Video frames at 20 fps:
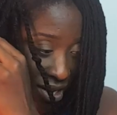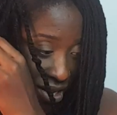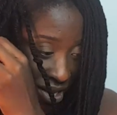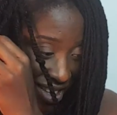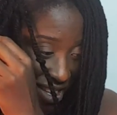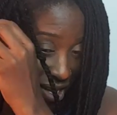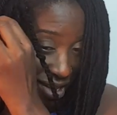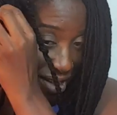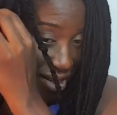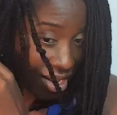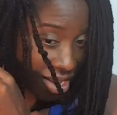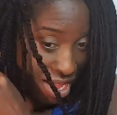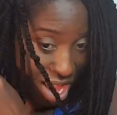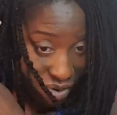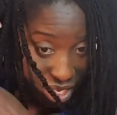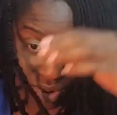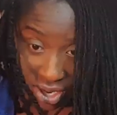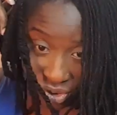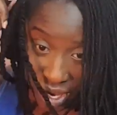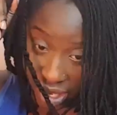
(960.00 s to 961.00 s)
made sure
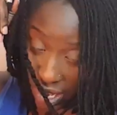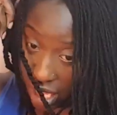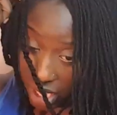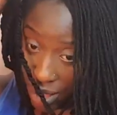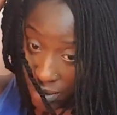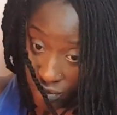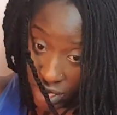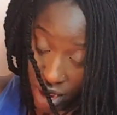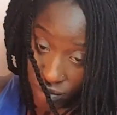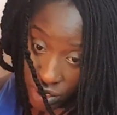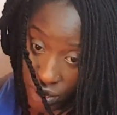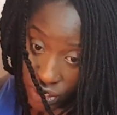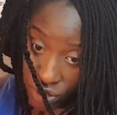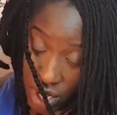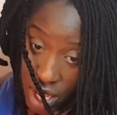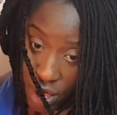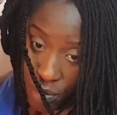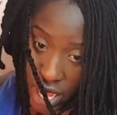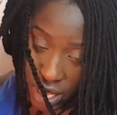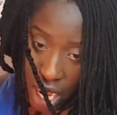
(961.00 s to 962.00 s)
to
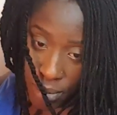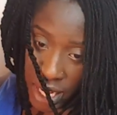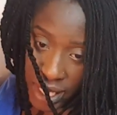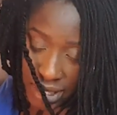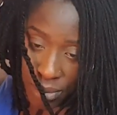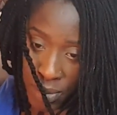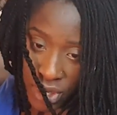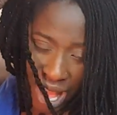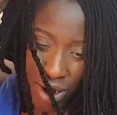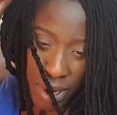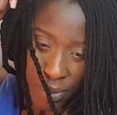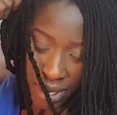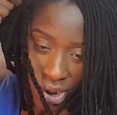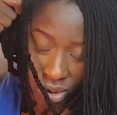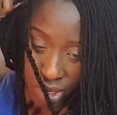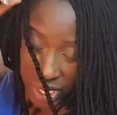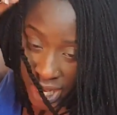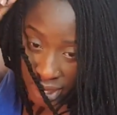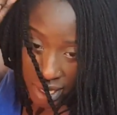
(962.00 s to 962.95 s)
keep the top